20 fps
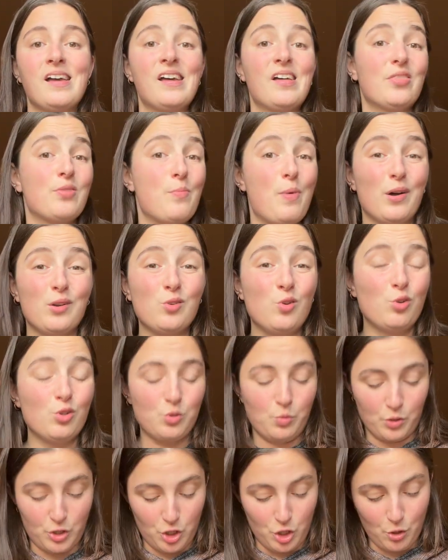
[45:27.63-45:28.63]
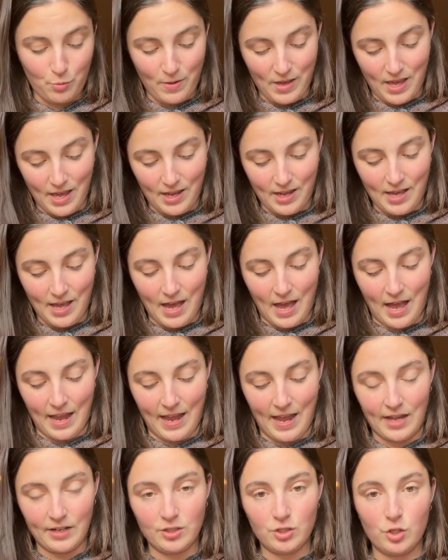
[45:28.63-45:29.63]
the buttonholes were too big. I
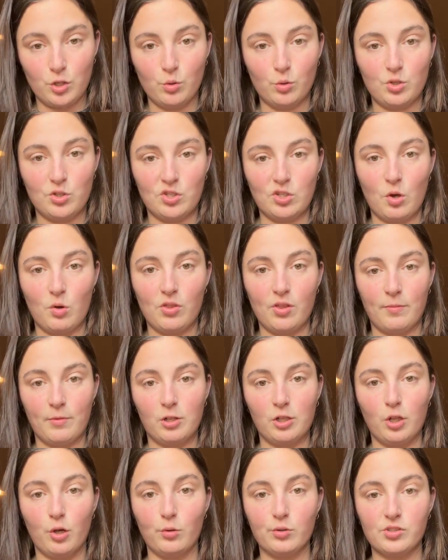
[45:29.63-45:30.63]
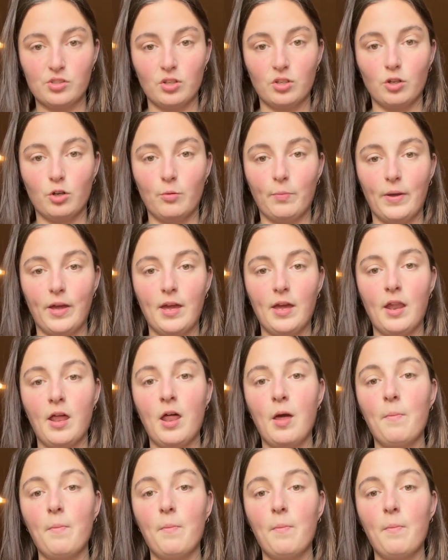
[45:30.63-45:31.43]
had to sew them closed a little bit,